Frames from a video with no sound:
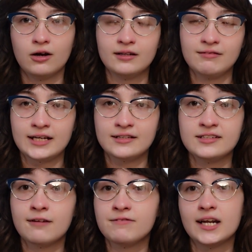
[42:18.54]
all of that
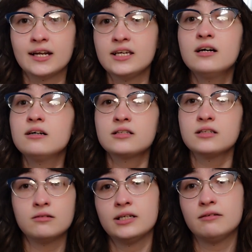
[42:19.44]
stuff that he
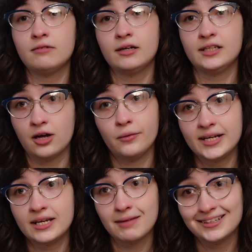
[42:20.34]
also didn't really know what
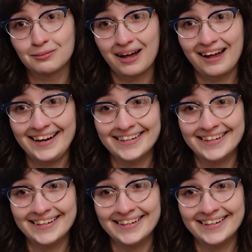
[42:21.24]
he meant by